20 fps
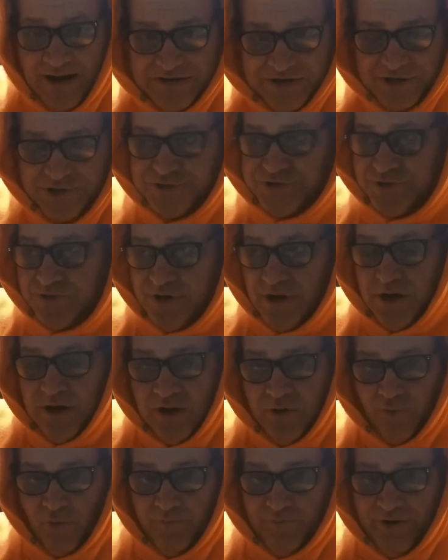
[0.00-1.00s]
got this
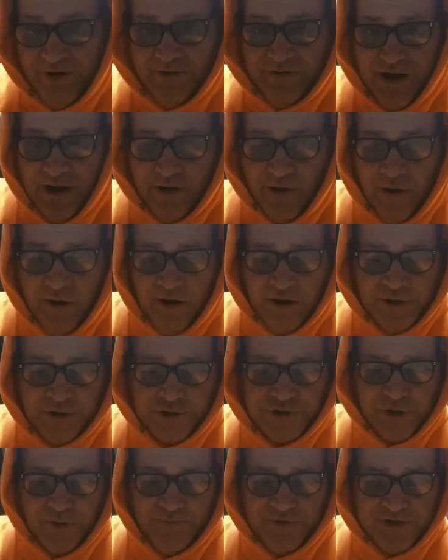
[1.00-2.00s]
repaired at a Harley
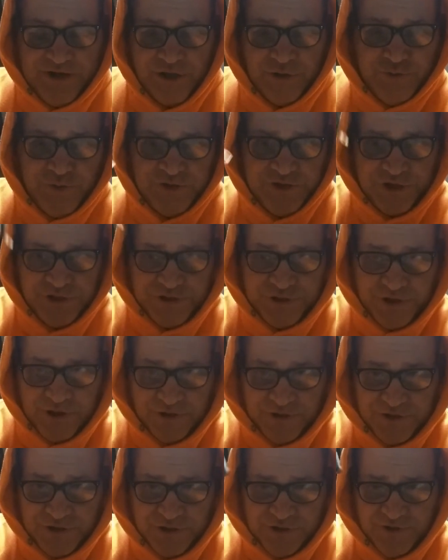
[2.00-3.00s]
shop, but that's what this
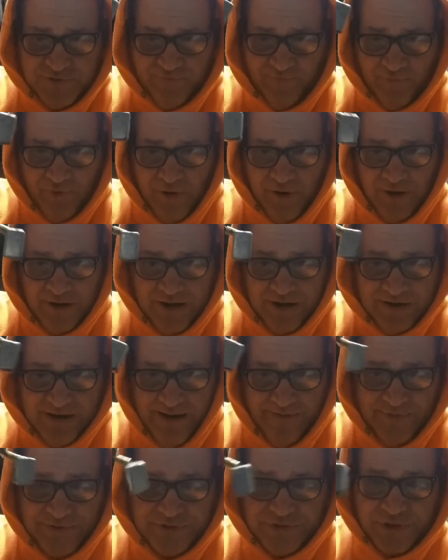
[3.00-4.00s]
is. This is for a Harley
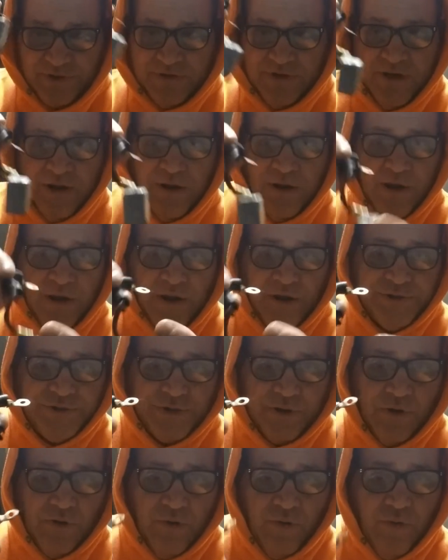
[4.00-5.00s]
Davidson.
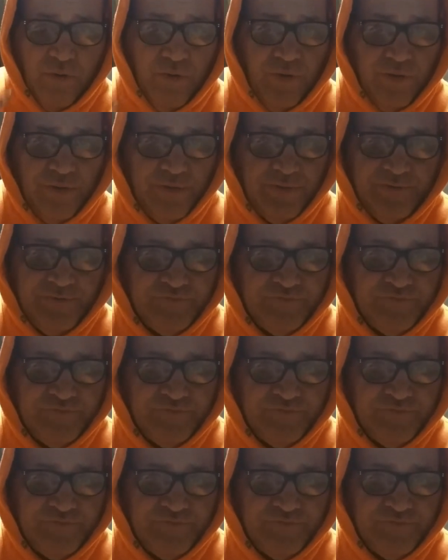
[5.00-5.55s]
So,